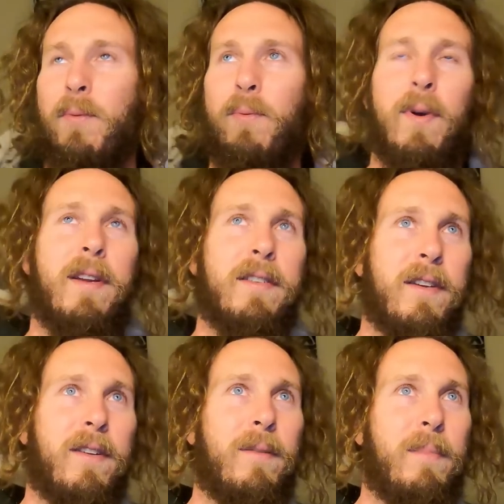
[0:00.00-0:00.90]
what does
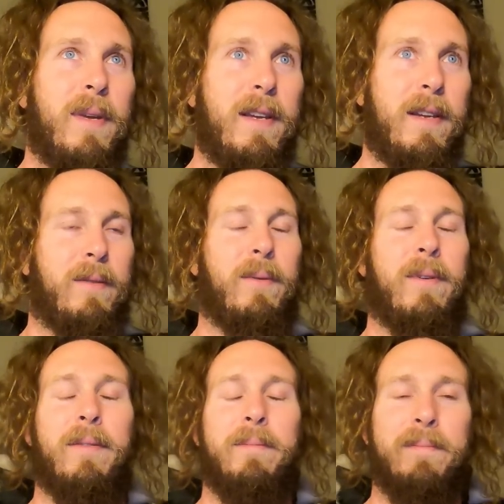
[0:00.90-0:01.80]
it all mean?
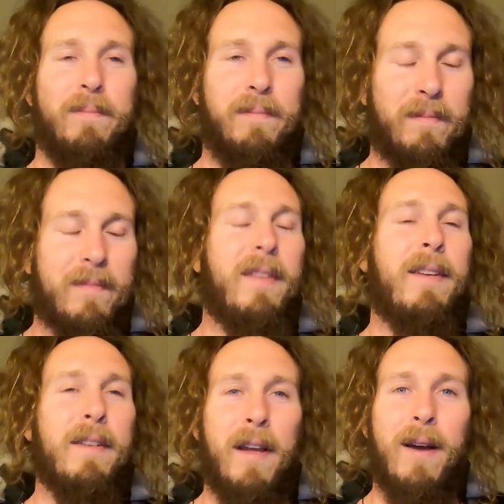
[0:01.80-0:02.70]
Well,
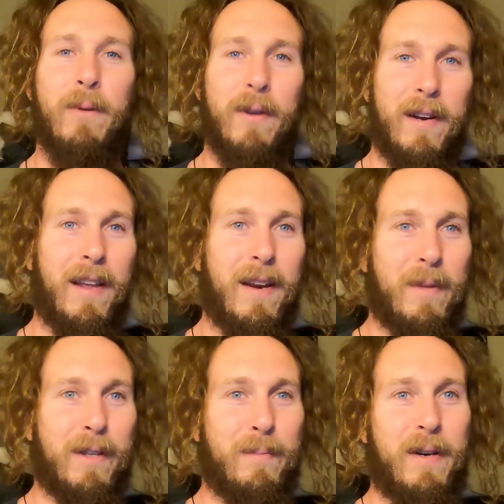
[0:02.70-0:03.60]
now we're gonna get a
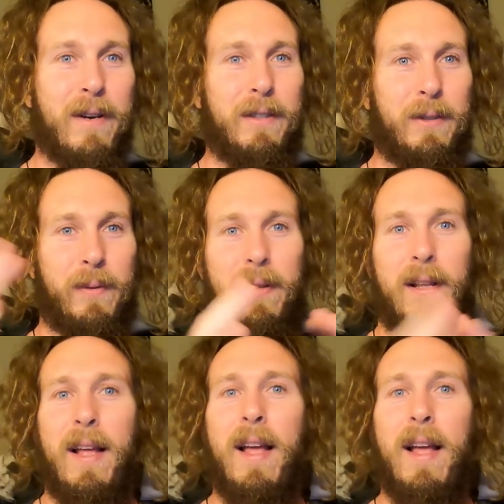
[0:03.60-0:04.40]
bit spiritual.